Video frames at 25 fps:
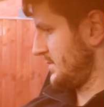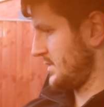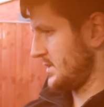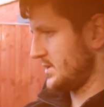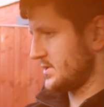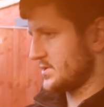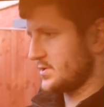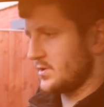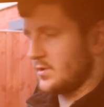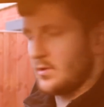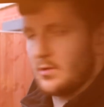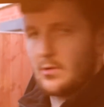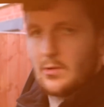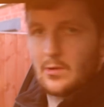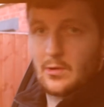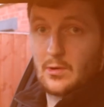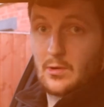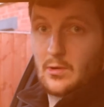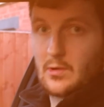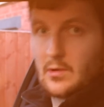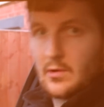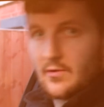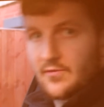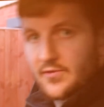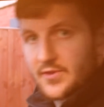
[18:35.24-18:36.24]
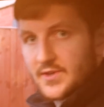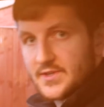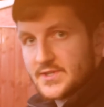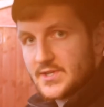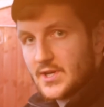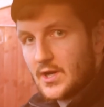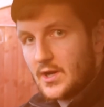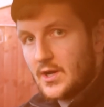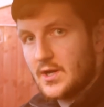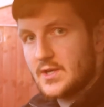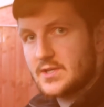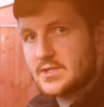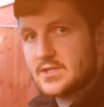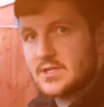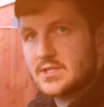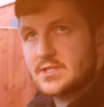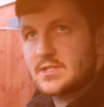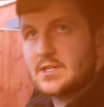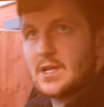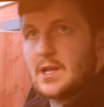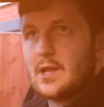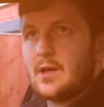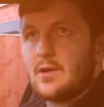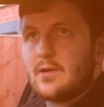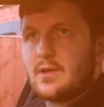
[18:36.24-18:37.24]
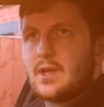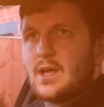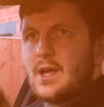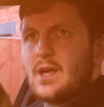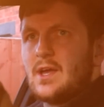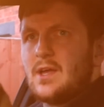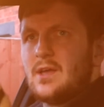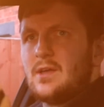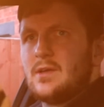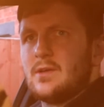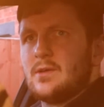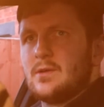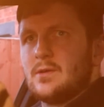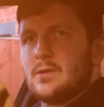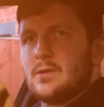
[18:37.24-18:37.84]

Make sure all of the tyres are still okay.